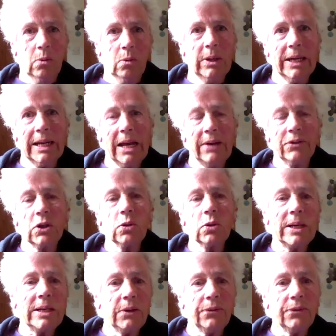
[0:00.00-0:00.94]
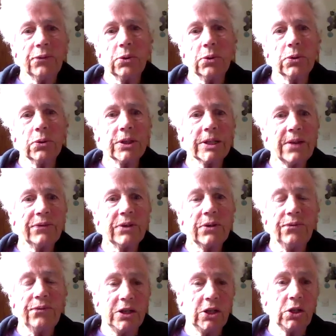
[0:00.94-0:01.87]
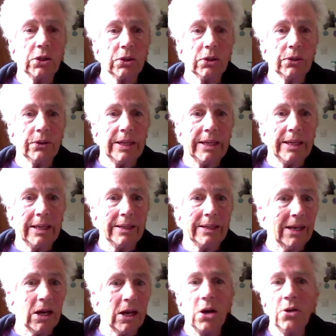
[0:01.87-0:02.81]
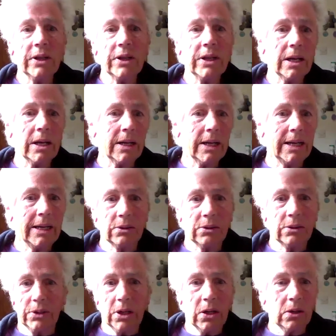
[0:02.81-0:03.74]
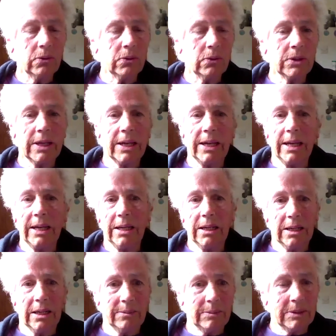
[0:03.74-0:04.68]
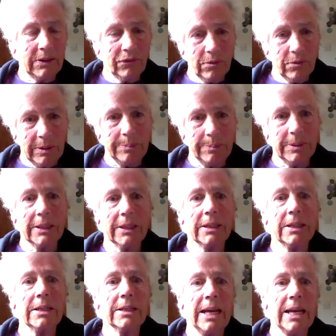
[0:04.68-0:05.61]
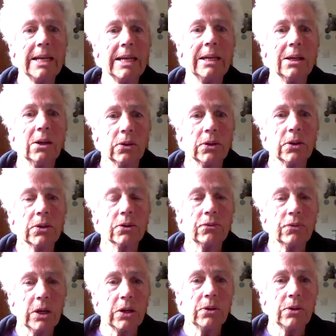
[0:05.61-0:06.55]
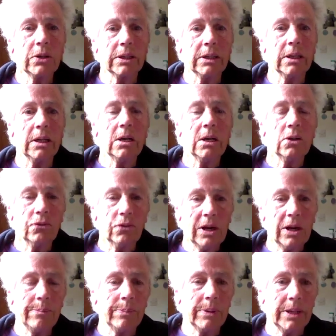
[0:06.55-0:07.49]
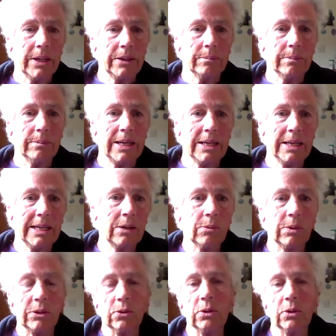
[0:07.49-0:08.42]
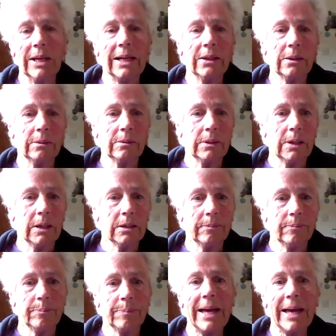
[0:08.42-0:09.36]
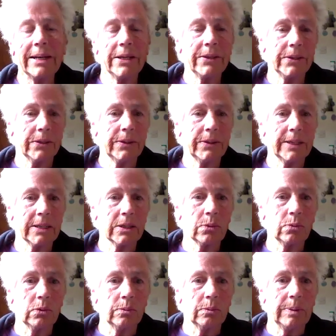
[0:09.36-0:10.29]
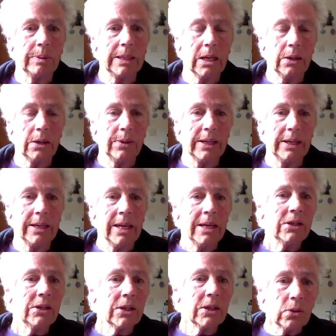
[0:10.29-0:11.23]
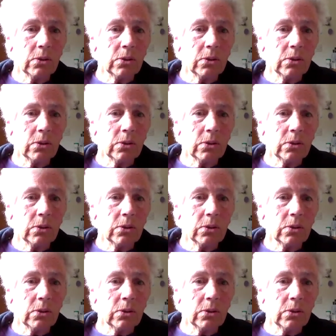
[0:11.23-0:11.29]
we're going to have a 24/7 vigil there, overnight, the whole day, and different people are going to take it on as a rota right by the main gate where all our banners and things will be going, so